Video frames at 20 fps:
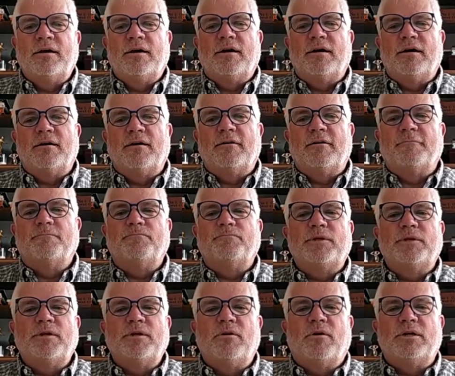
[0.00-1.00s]

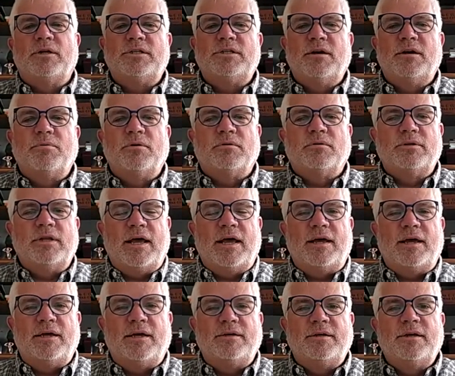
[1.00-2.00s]
You know, a typical
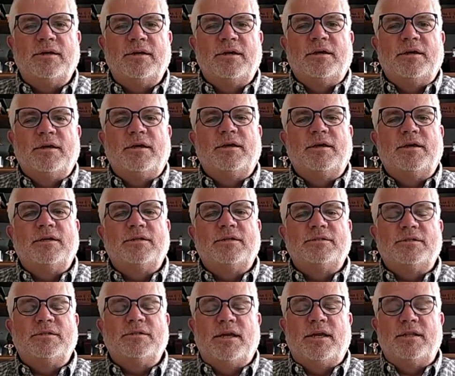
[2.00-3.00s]
day
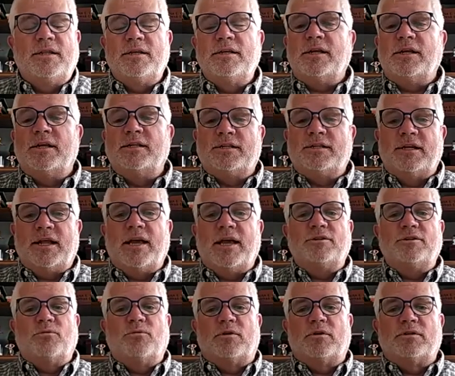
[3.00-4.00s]
is in
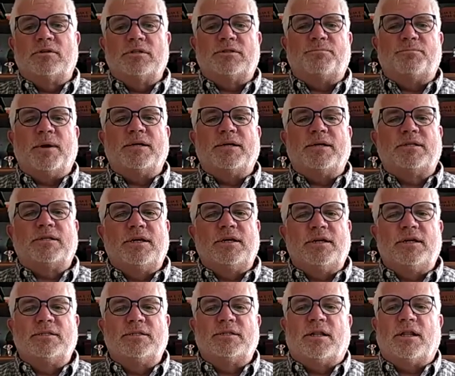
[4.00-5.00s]
today's world,
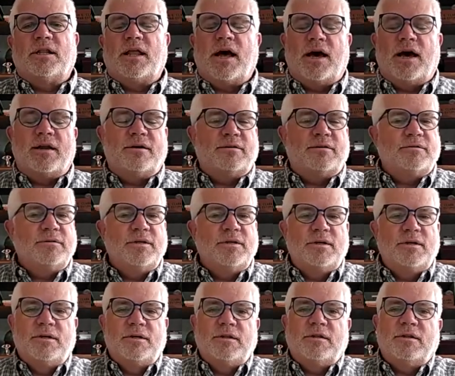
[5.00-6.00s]
especially, is a lot
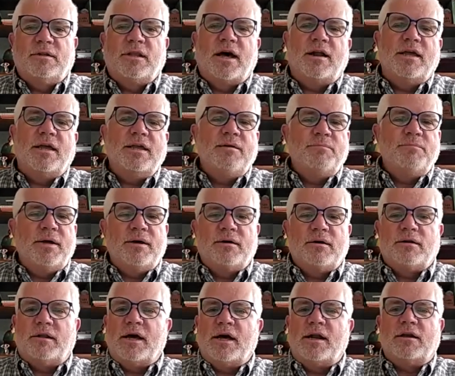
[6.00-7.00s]
of email, a lot of